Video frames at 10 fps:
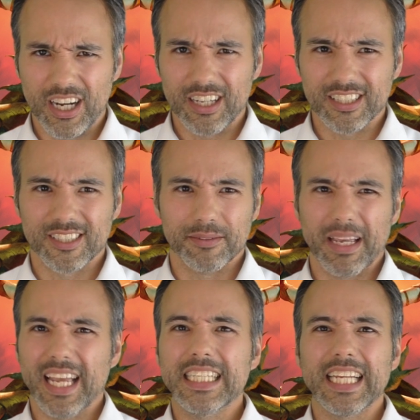
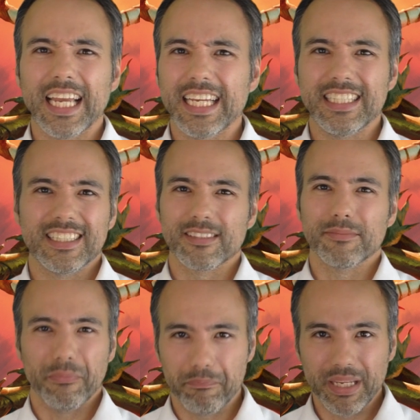Awesome. 8/8 is
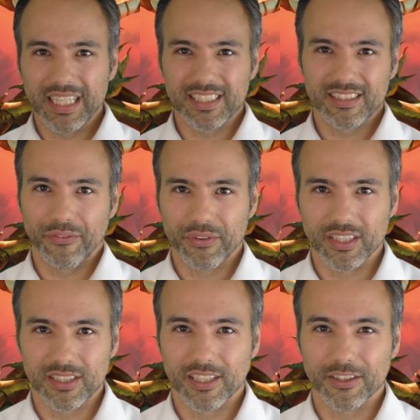some of the biggest stuff you're
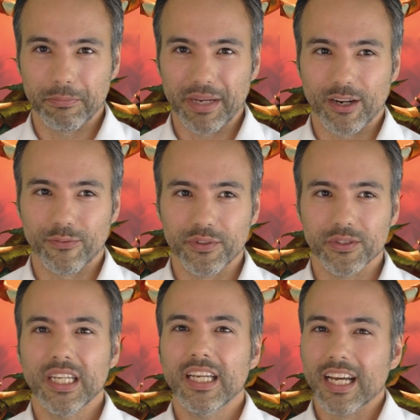going to see on the
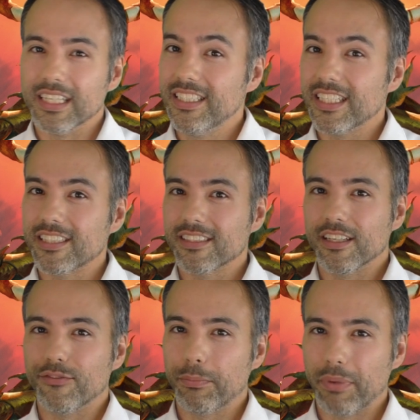battlefield.
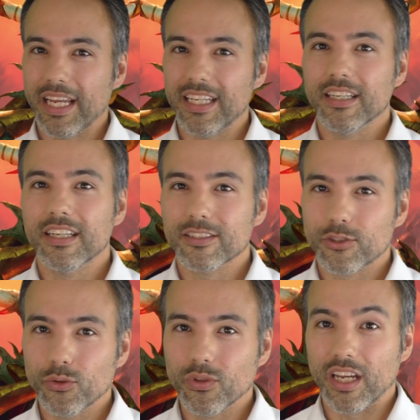Additionally, if we pay
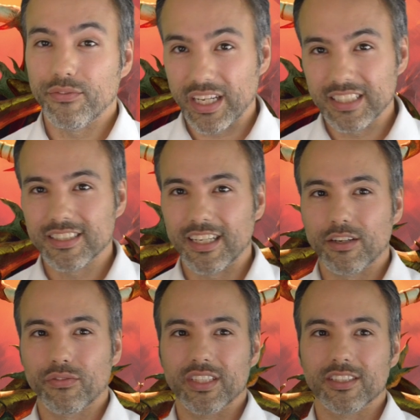2 life and
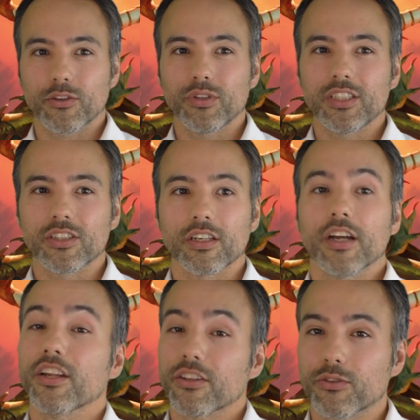sacrifice a creature,
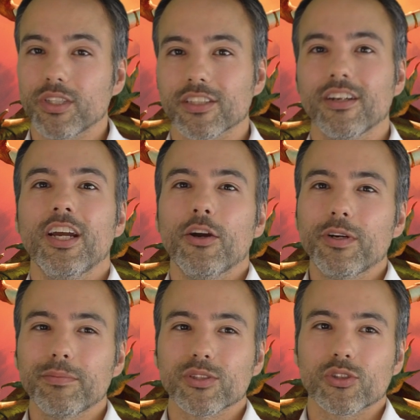another creature,
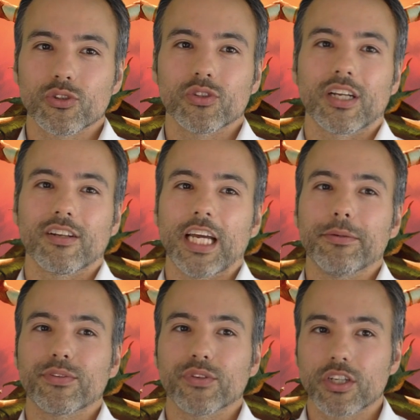we're going to be able to search our
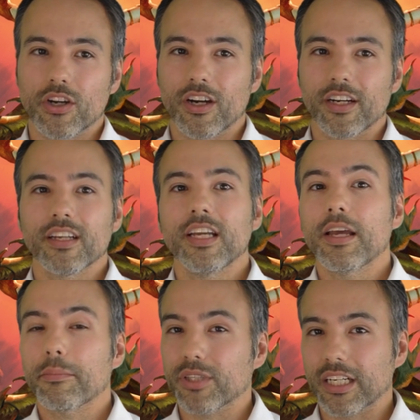library for a card,
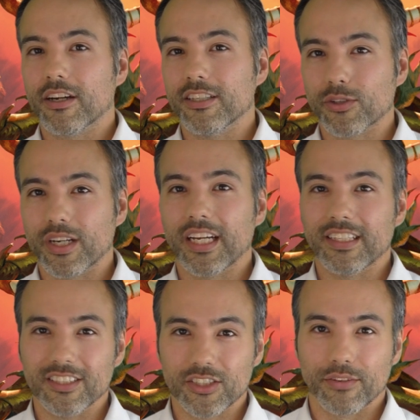put that card into our
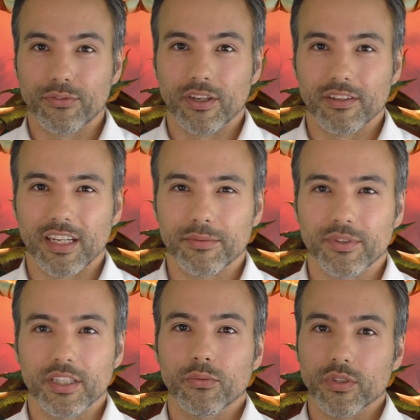hand, and shuffle our
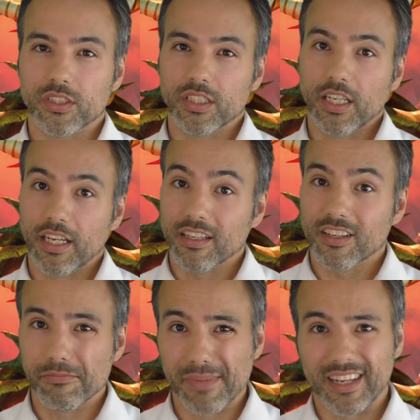library. Once
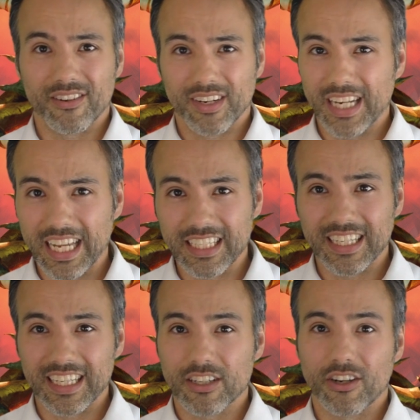again, Commander,
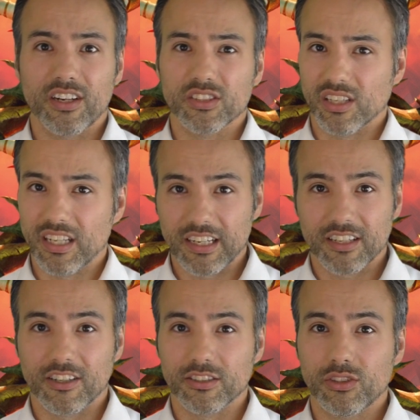99 cards, a lot
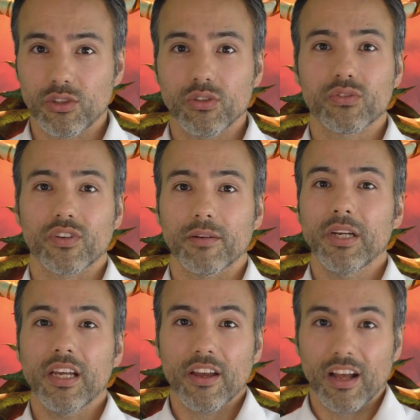of cards to choose
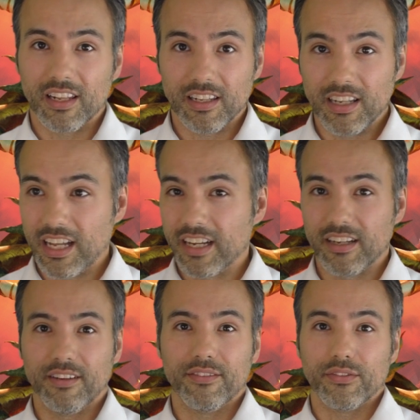from, a
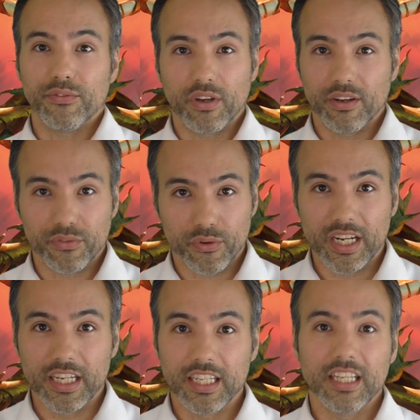lot of
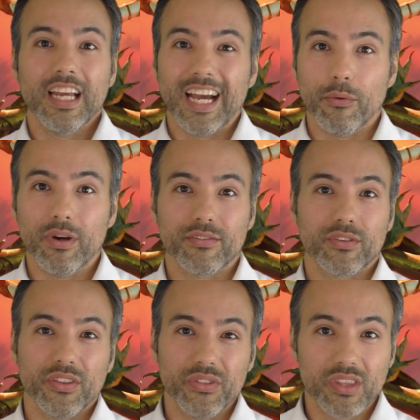variety.
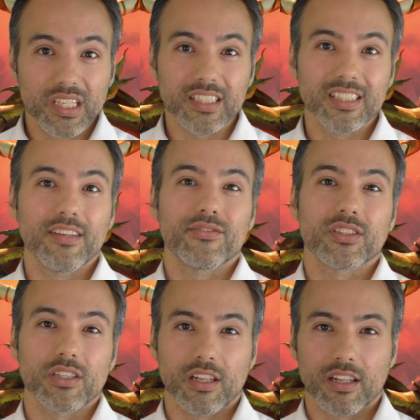However, this gives
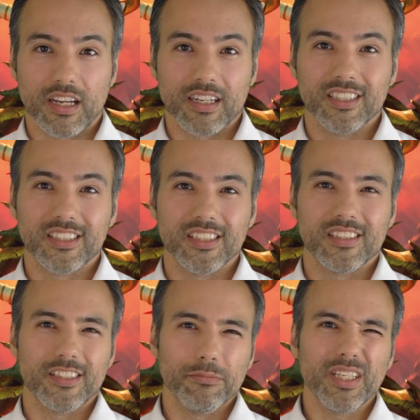us a lot of
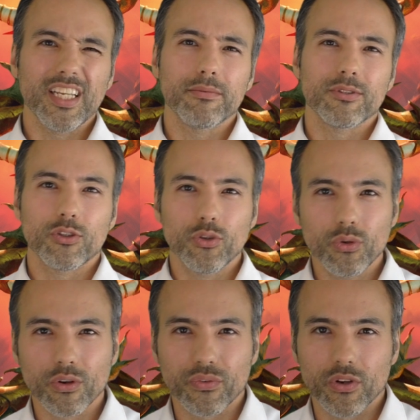consistency. Being able to
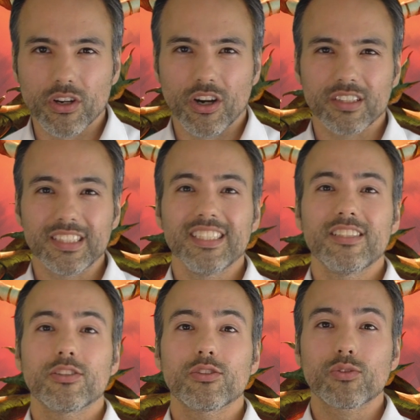tutor for cards is an
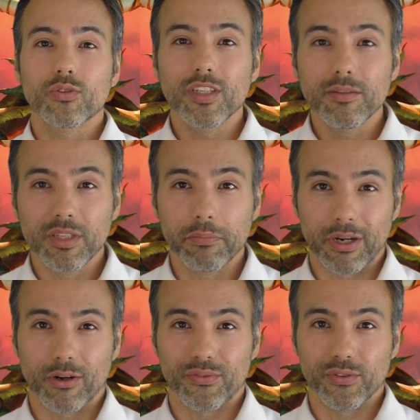extremely
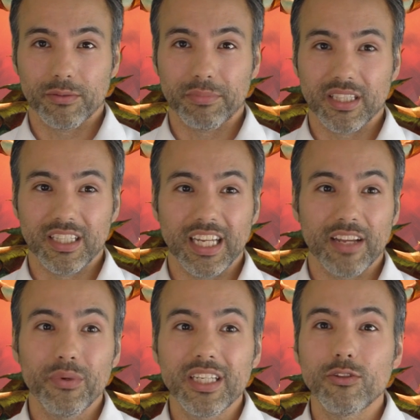powerful ability,
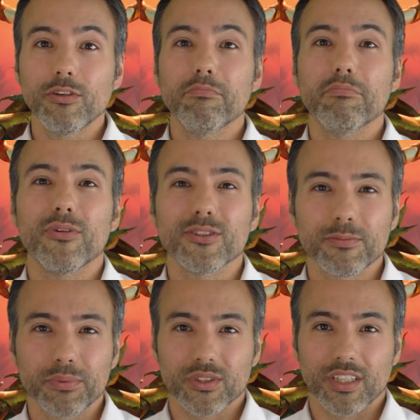and we can do it
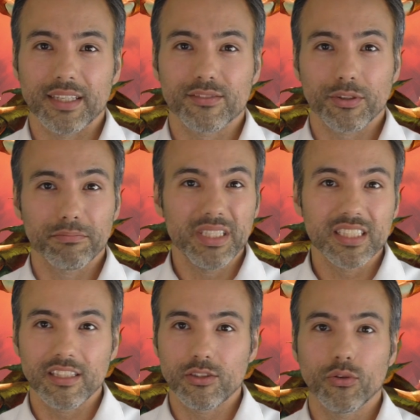multiple times for a
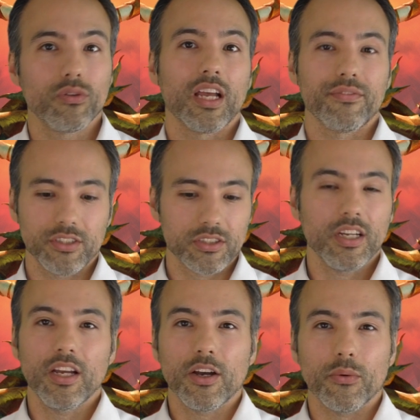measly 2 life and just
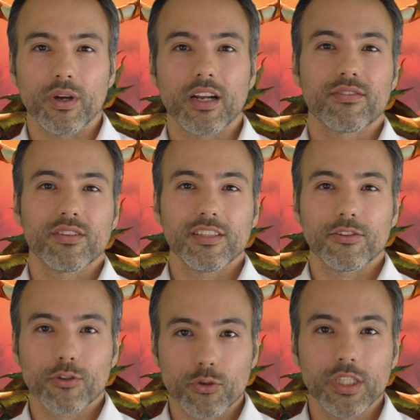whatever
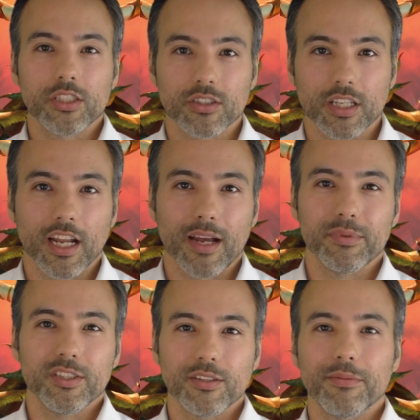little creature that
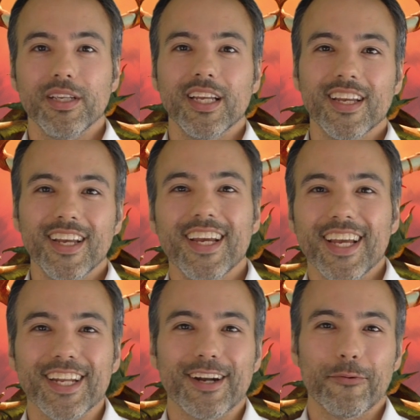happens to be
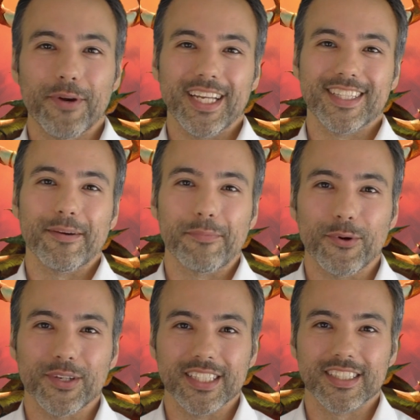in our way at that
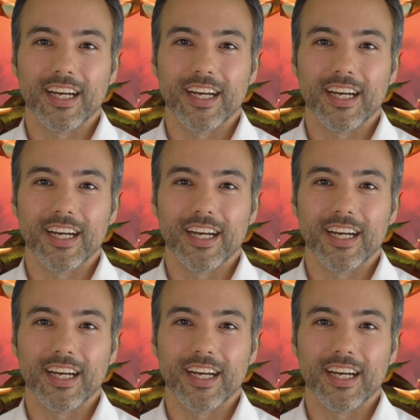point in